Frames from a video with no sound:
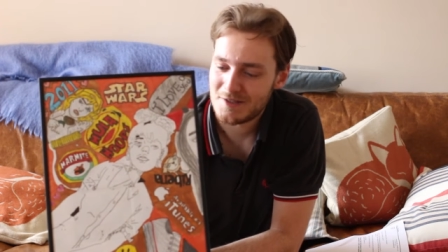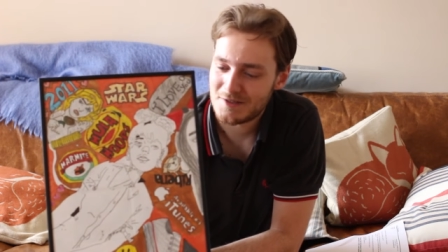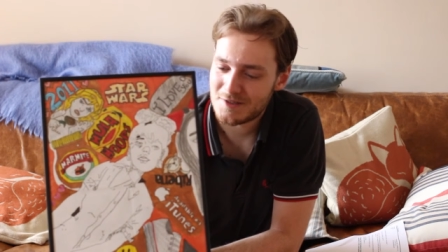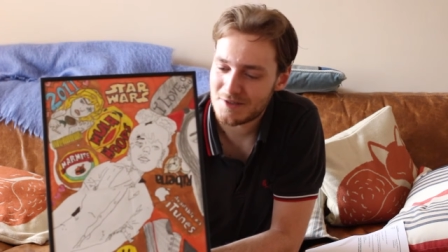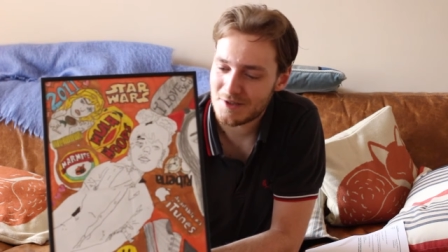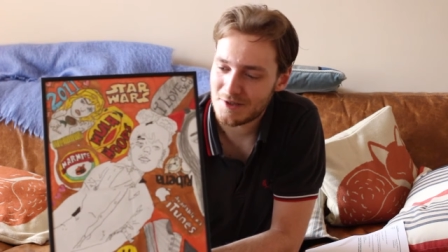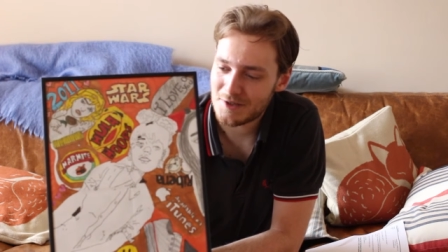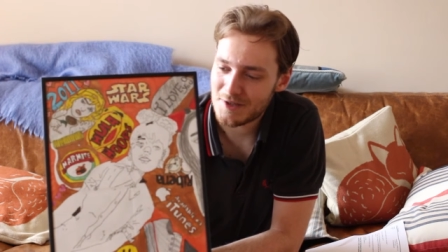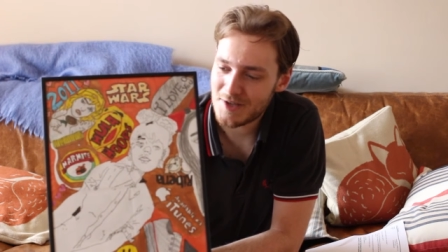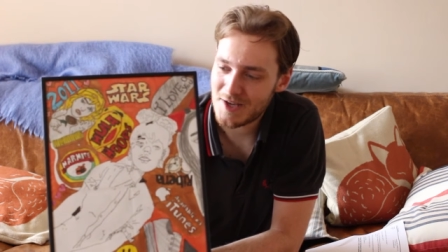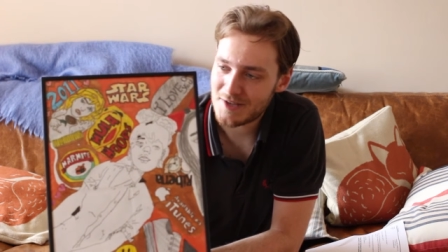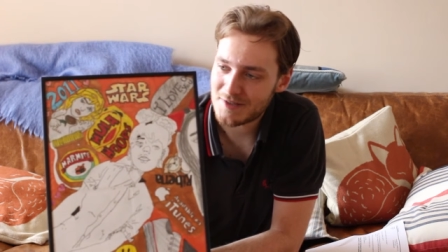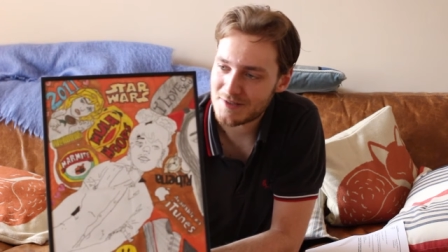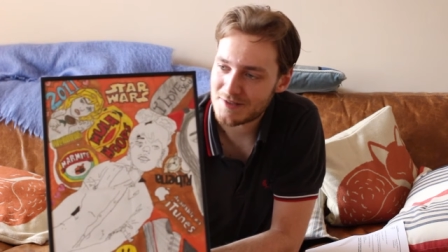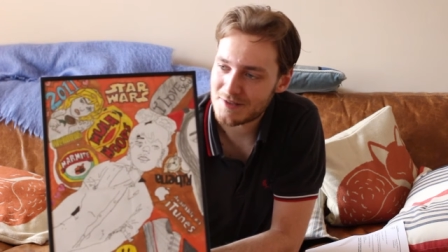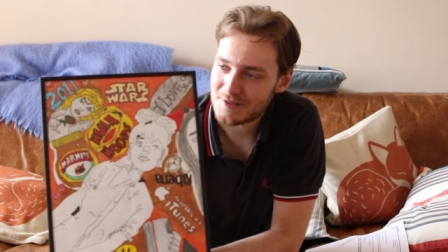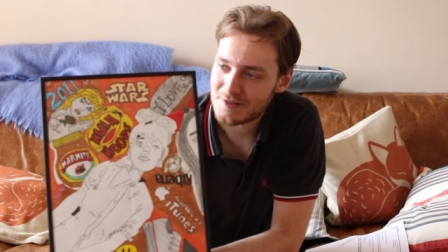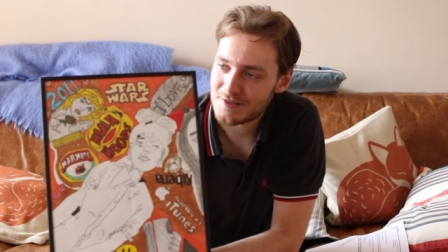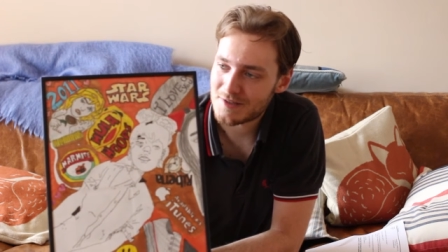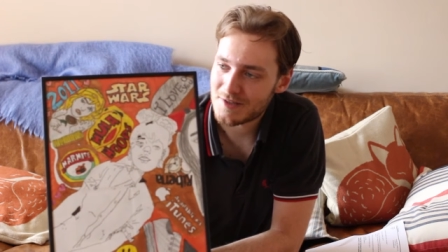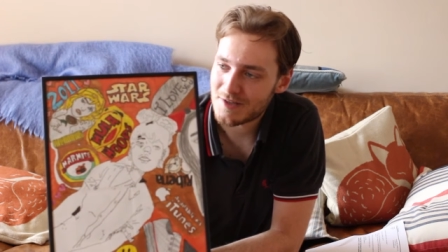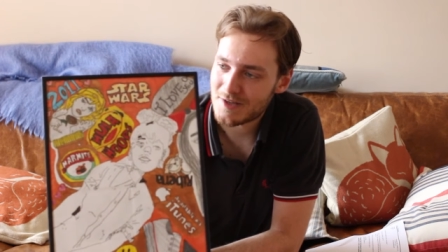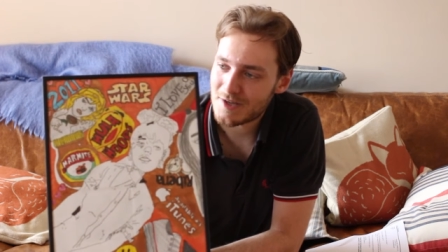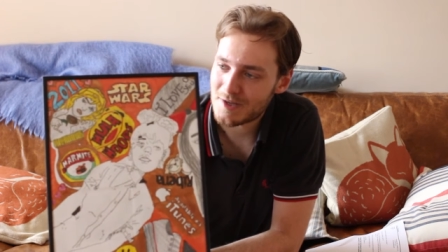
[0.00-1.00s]
So yes,
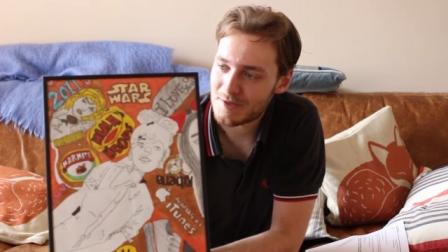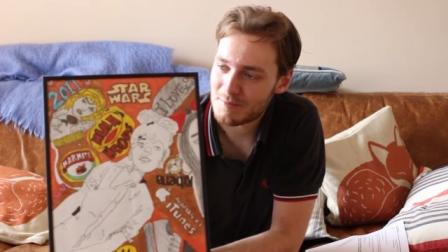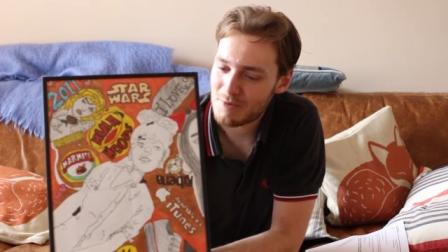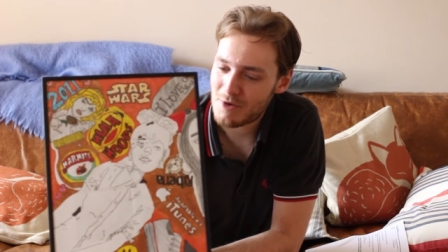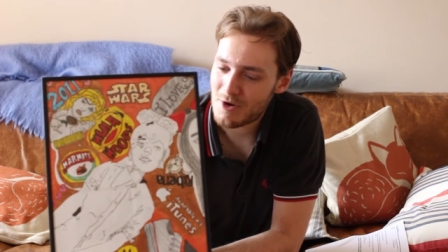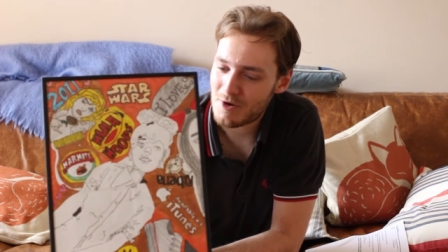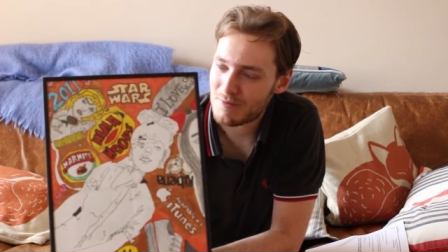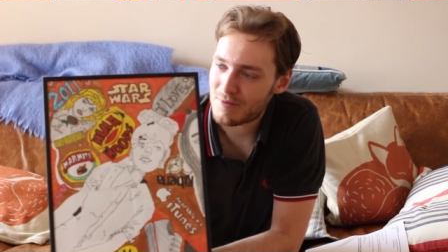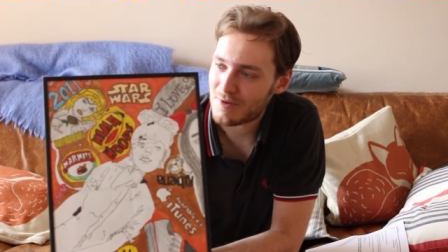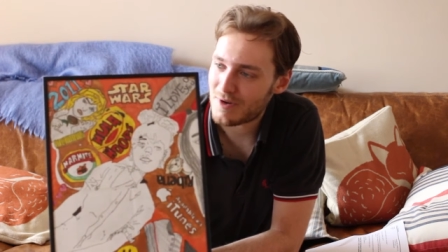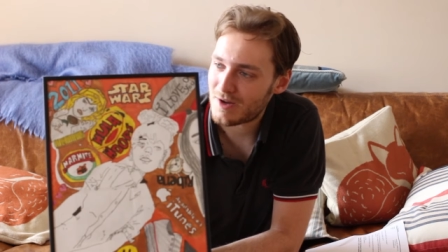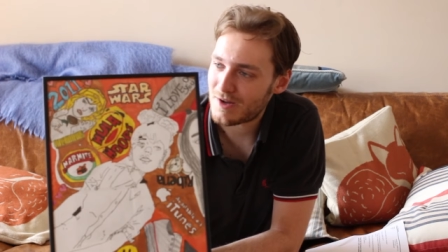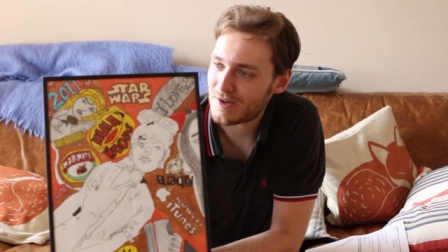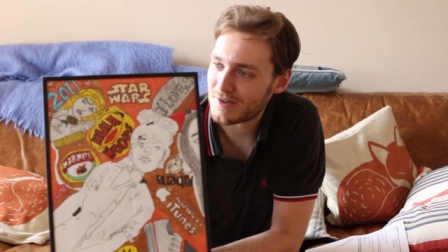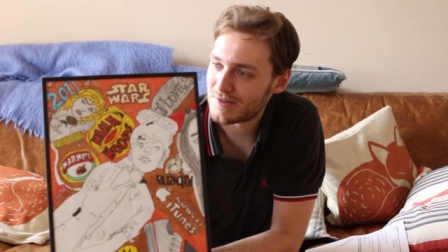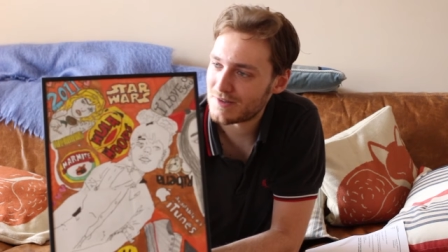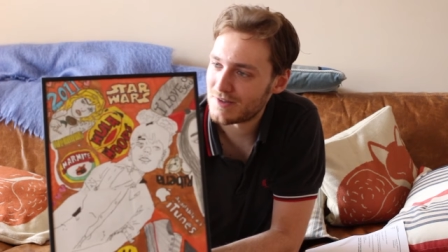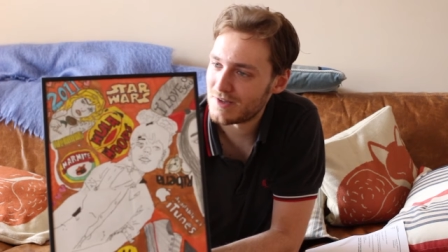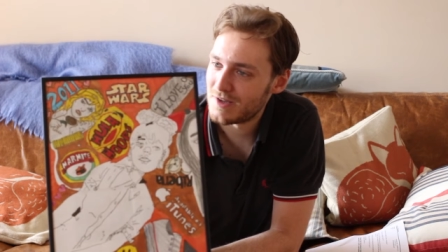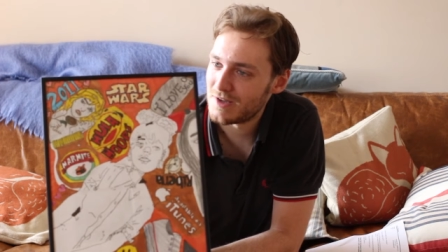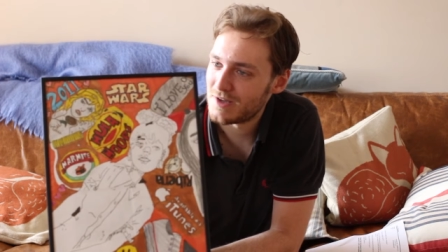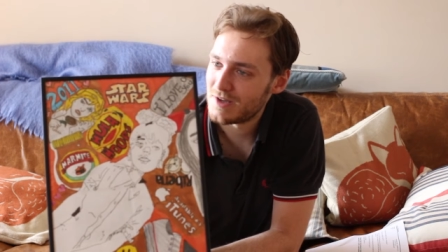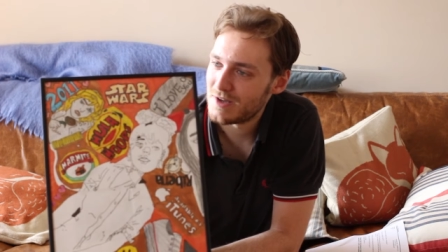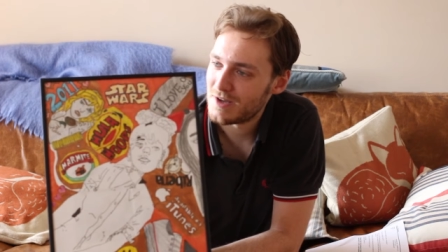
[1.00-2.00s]
this is her pop art
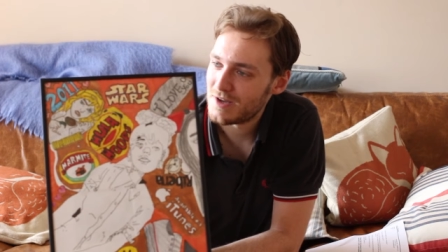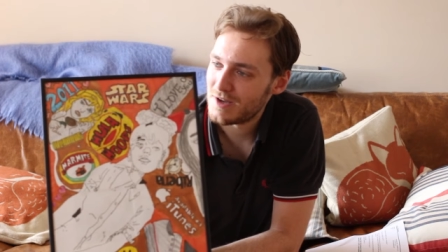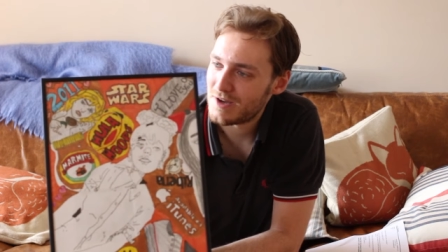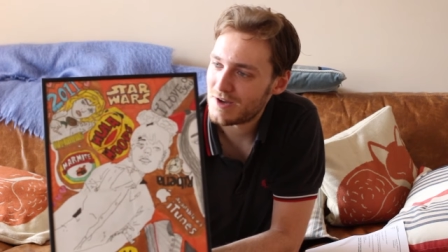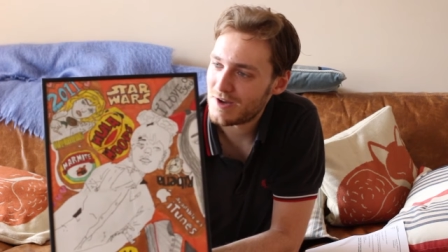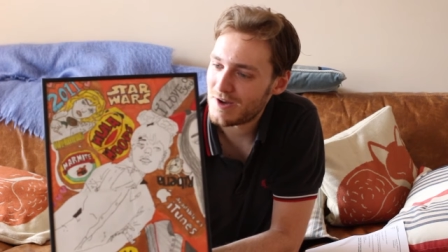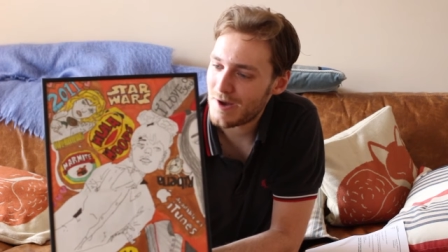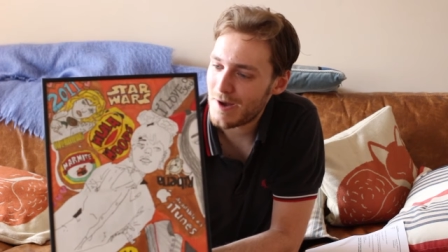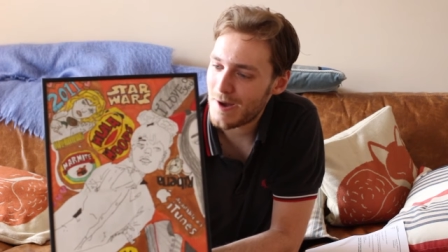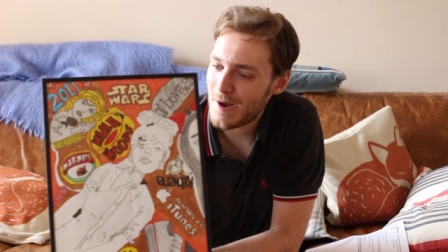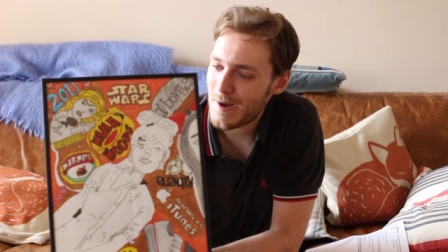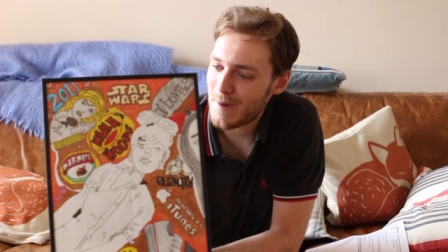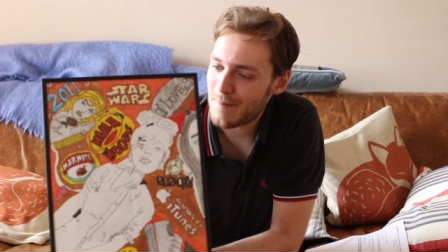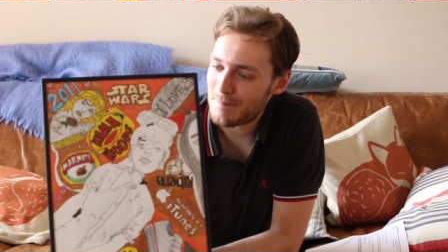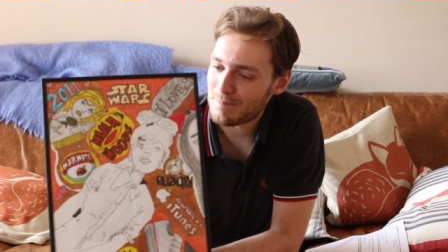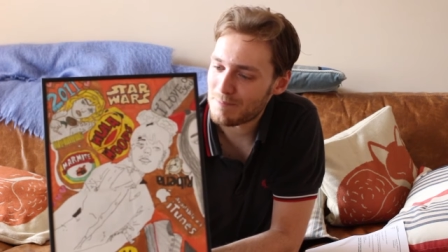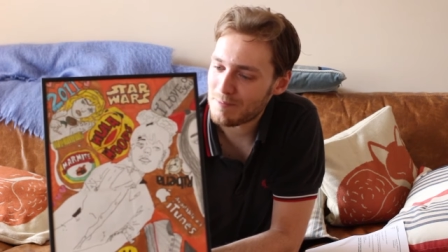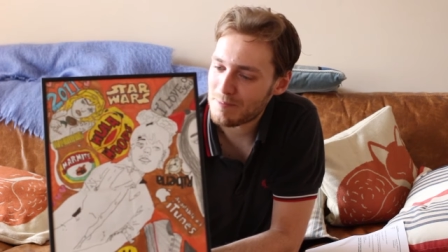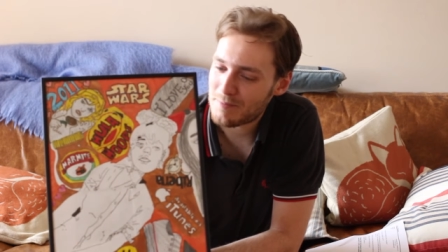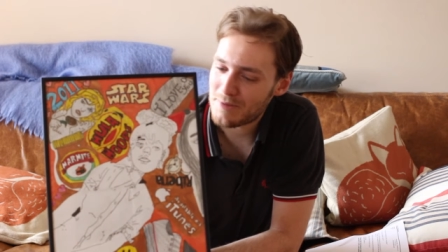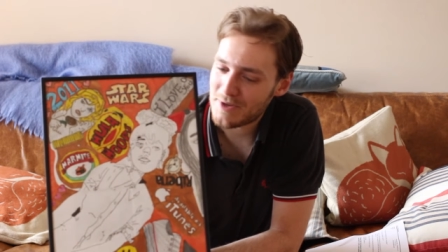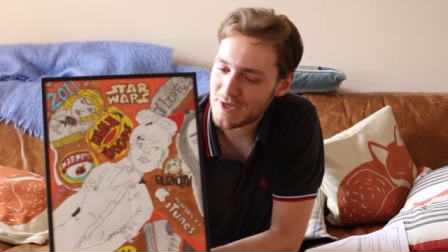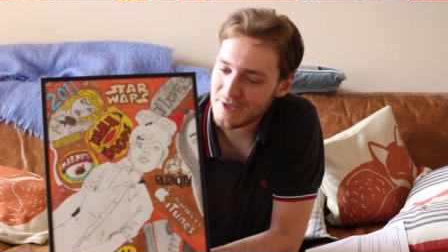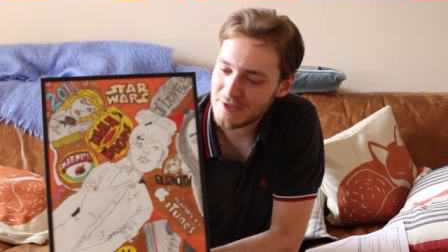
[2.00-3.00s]

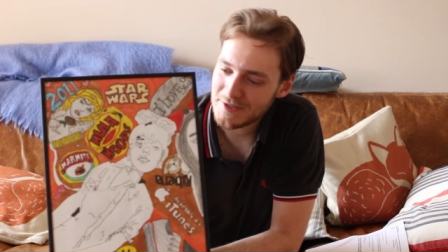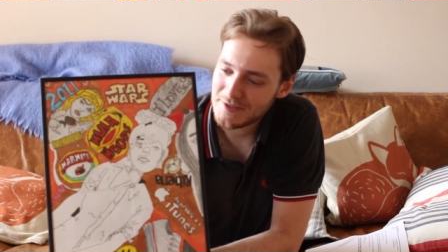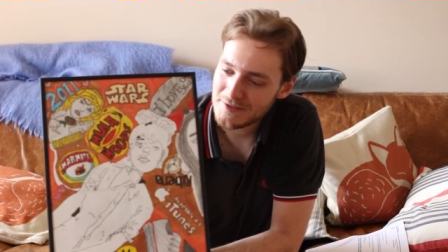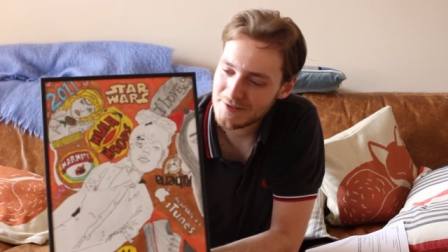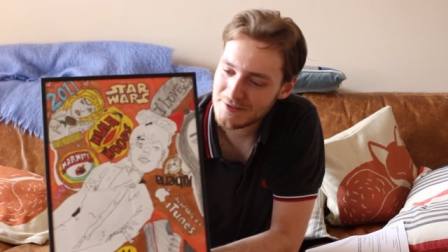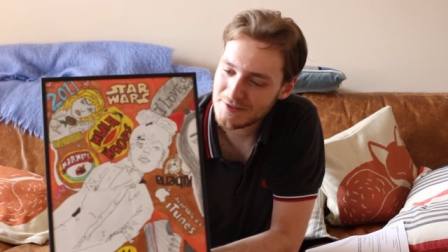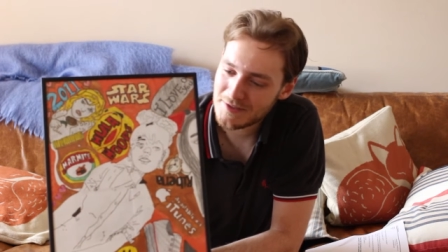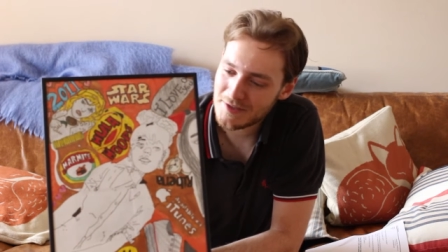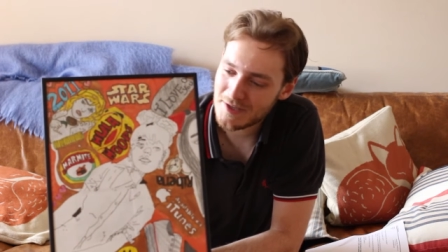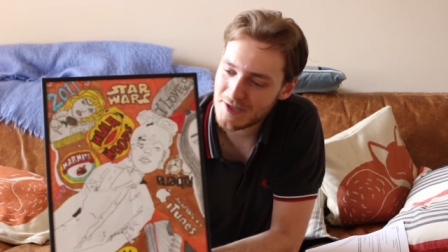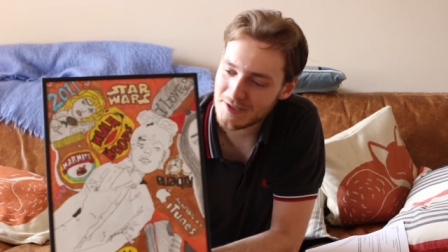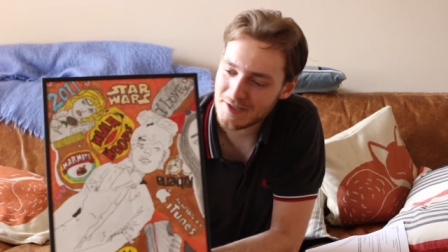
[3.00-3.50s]
um, piece.